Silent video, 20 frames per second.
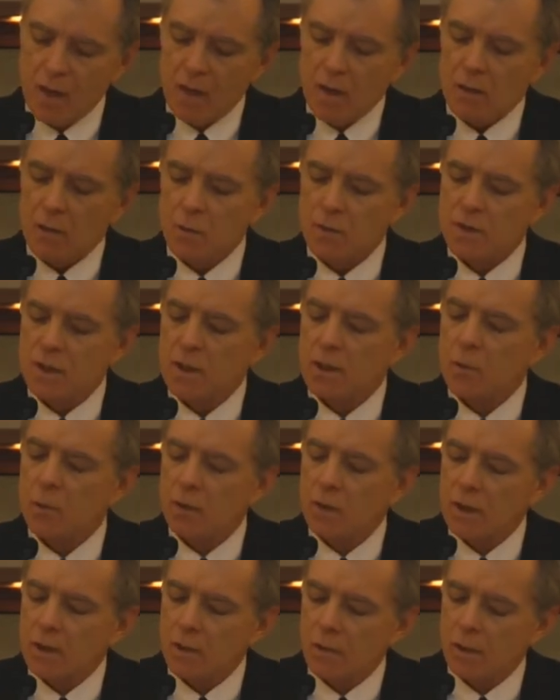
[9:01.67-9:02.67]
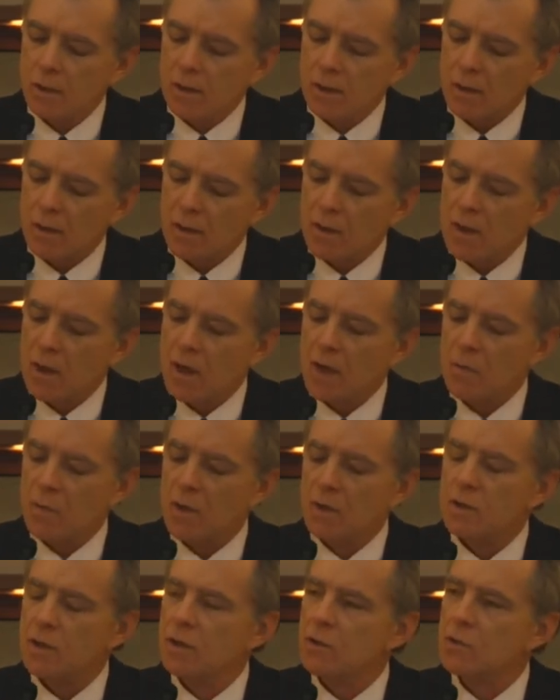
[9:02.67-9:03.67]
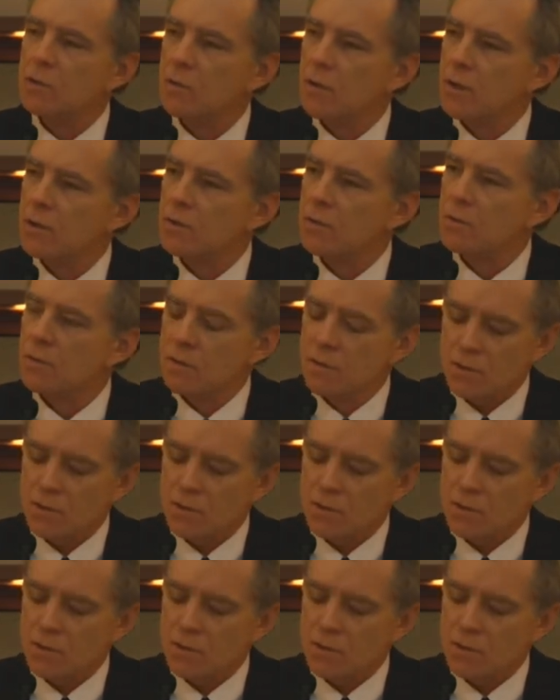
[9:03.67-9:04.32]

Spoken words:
It was equally clear how much he treasured the